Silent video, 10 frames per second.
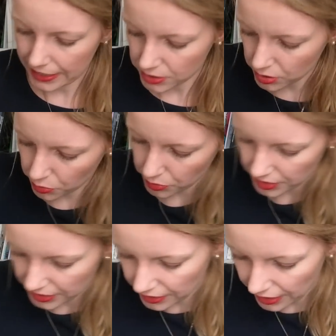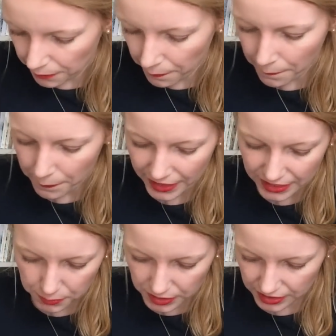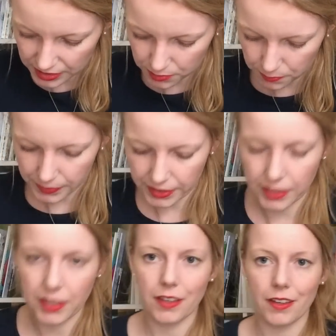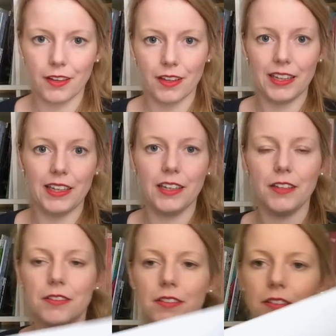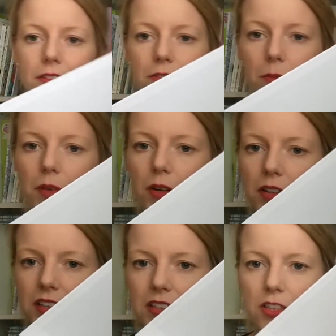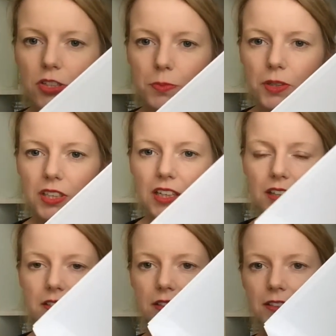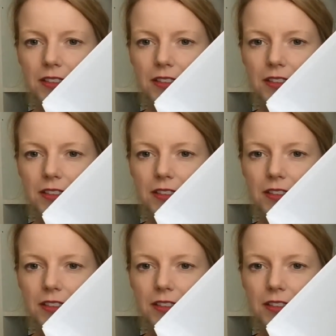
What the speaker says: So here are many minis by Lily from the Nordic Stitches podcast.